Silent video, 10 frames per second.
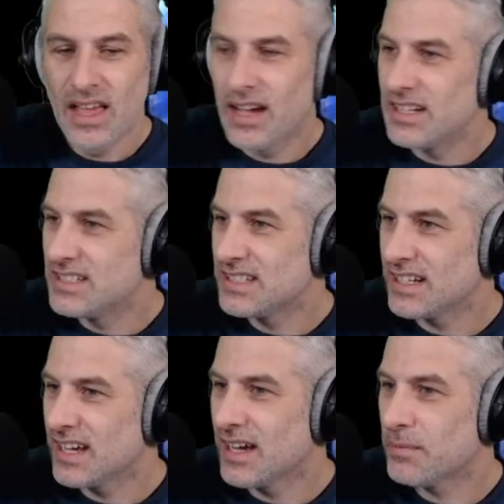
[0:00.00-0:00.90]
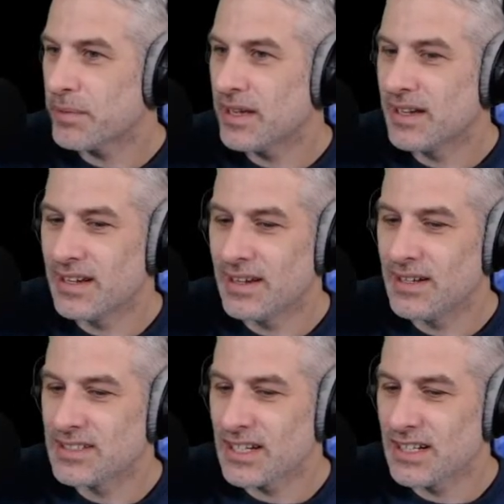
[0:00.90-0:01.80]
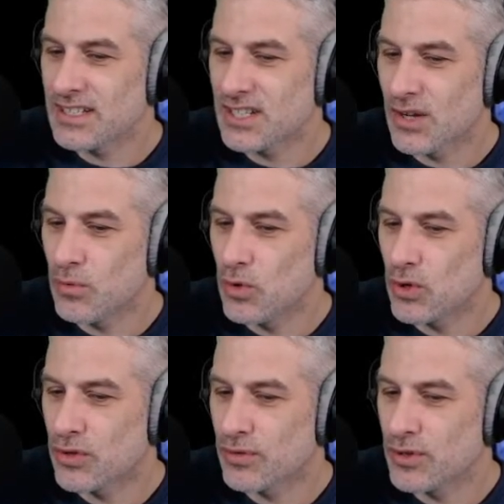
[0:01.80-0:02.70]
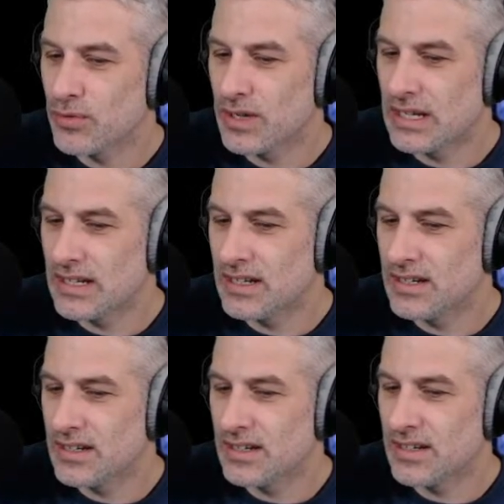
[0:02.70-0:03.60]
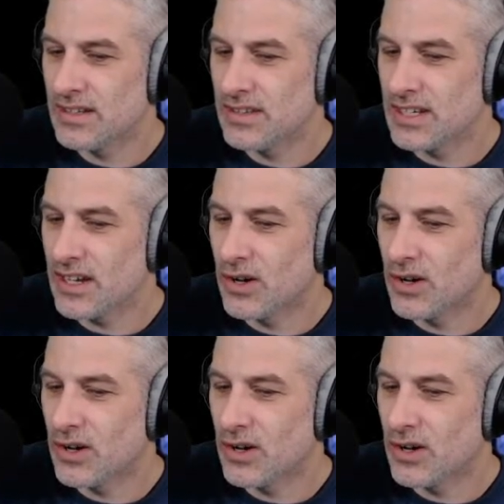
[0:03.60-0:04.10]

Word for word: I need to set it up. Uh, t- let's take a walk through uh, the